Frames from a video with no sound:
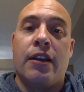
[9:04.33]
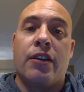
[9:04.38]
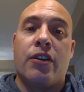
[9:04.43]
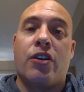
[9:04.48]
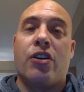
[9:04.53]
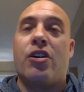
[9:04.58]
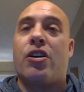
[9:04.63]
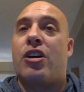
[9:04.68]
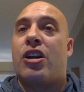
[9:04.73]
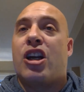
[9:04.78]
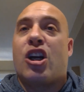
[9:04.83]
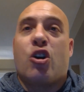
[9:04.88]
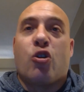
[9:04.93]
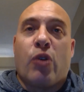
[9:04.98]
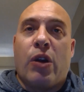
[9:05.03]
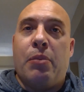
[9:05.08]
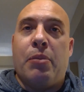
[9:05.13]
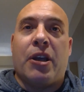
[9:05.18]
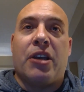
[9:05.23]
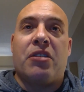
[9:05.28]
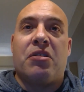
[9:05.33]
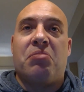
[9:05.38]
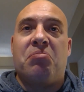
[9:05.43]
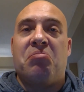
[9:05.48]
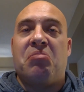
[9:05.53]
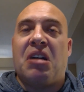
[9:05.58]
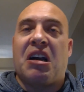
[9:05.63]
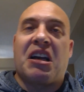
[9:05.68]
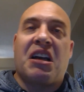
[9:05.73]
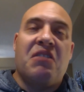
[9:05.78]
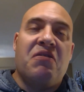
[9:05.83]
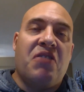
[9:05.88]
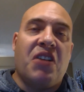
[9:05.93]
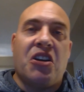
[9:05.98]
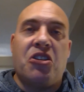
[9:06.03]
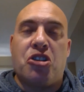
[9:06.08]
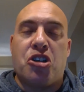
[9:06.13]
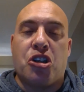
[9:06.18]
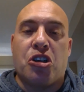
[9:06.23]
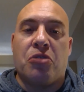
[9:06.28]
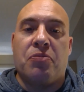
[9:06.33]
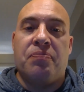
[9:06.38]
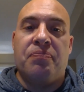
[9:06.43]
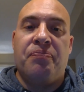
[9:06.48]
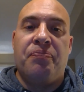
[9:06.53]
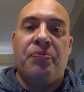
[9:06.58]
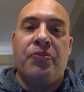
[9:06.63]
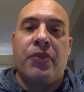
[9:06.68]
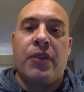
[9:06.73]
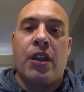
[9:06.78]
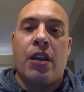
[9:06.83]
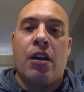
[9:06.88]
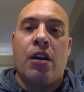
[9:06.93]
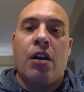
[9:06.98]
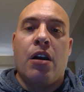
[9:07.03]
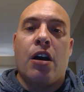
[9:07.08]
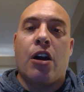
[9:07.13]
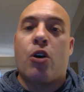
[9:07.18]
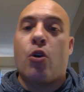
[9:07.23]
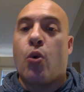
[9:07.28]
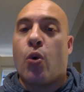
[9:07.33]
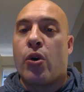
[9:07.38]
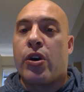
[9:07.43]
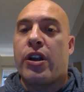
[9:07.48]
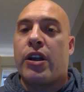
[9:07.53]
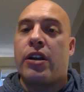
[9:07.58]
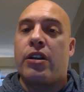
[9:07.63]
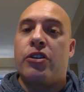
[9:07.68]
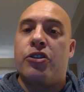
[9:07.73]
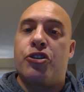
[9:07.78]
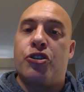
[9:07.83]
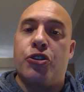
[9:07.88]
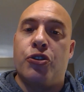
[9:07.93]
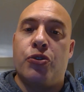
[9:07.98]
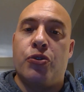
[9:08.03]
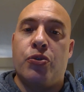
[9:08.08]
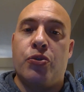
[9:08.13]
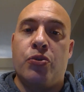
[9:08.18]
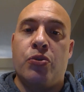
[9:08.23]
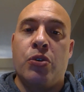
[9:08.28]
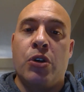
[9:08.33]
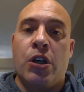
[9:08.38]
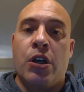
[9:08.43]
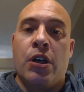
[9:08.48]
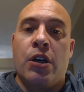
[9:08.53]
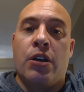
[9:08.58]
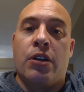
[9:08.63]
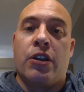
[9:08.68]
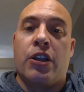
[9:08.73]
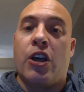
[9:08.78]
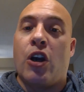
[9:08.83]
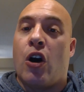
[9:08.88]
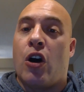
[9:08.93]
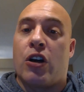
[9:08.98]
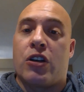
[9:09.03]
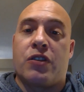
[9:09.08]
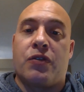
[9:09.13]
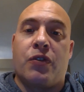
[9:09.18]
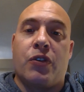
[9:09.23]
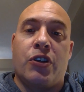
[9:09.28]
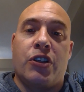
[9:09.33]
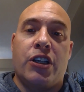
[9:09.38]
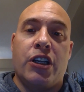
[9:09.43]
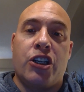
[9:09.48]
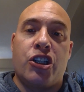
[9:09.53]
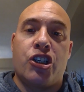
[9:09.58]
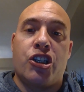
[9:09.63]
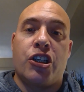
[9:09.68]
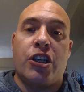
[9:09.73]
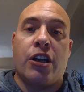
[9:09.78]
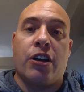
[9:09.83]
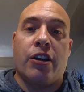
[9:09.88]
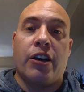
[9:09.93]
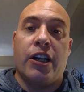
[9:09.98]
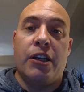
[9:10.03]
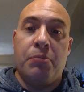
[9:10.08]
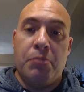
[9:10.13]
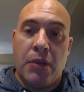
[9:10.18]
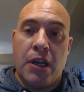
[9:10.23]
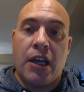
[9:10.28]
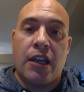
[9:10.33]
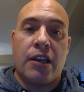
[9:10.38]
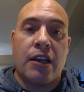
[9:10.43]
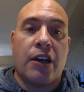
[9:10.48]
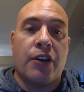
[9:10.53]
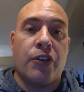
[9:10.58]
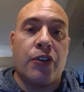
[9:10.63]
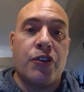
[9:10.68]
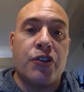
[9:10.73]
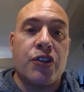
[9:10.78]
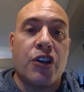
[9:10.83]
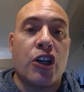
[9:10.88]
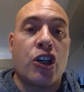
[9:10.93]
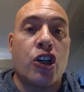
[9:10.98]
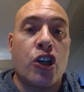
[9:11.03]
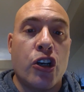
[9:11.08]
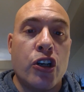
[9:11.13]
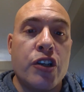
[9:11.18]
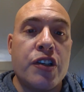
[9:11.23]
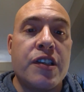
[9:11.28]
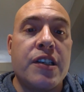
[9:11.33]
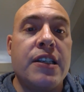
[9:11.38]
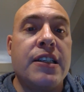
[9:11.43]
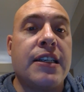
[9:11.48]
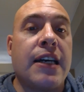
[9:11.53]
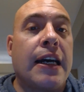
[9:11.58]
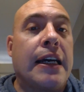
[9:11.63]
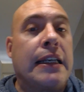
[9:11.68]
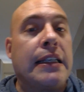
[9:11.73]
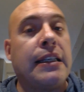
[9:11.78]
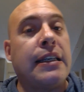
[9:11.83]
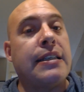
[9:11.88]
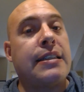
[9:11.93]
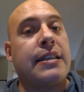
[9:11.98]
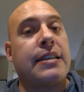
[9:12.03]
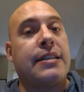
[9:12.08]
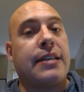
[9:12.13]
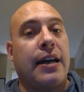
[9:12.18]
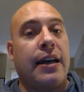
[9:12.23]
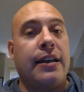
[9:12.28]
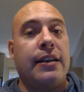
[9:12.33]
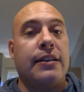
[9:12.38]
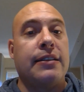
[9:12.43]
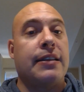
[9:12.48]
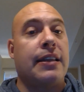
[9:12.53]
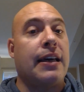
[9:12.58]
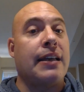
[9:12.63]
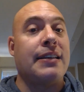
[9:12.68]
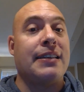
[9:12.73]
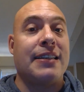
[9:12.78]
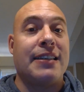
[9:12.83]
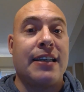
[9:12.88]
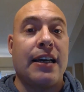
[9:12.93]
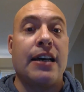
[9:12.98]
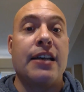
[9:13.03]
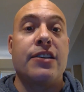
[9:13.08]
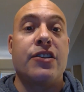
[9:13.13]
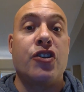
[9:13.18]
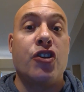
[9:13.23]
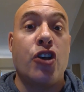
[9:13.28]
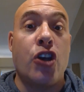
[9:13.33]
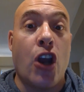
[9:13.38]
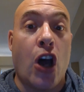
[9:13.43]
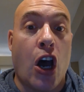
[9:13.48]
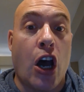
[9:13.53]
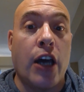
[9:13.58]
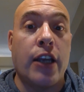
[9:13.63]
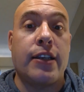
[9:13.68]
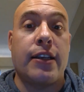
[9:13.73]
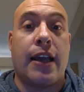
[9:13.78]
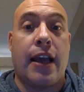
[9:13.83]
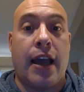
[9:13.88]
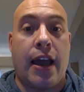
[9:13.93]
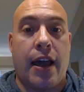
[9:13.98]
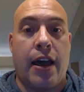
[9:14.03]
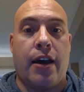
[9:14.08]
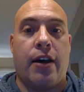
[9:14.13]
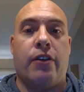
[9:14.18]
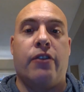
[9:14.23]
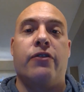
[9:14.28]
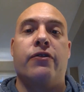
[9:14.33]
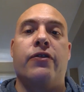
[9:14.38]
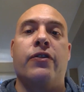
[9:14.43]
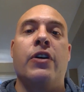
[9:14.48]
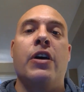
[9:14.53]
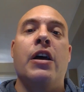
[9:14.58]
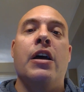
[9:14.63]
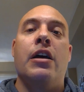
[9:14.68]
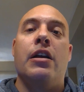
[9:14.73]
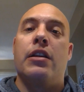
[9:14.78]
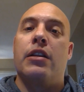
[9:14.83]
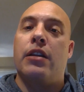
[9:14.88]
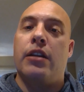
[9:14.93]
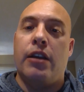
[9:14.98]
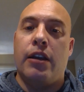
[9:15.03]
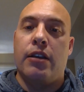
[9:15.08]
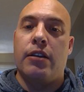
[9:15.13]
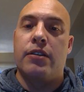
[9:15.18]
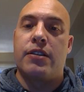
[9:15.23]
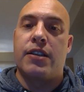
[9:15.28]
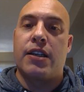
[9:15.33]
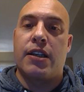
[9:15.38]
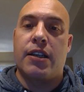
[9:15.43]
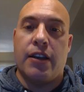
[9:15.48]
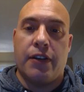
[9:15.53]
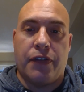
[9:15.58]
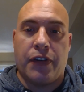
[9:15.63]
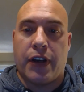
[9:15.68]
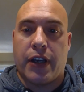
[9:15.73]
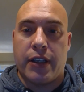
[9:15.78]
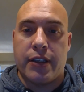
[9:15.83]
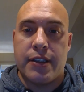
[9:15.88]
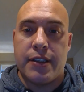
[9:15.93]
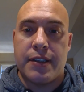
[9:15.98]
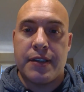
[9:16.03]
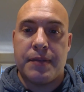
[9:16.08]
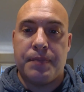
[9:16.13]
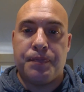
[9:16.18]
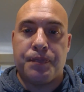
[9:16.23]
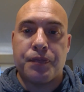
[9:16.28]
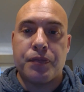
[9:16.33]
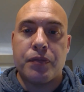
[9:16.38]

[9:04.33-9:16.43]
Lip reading: They're an agreement, a convention. According to the Oxford Dictionary and others, a courtesy title is a title that does not have legal significance,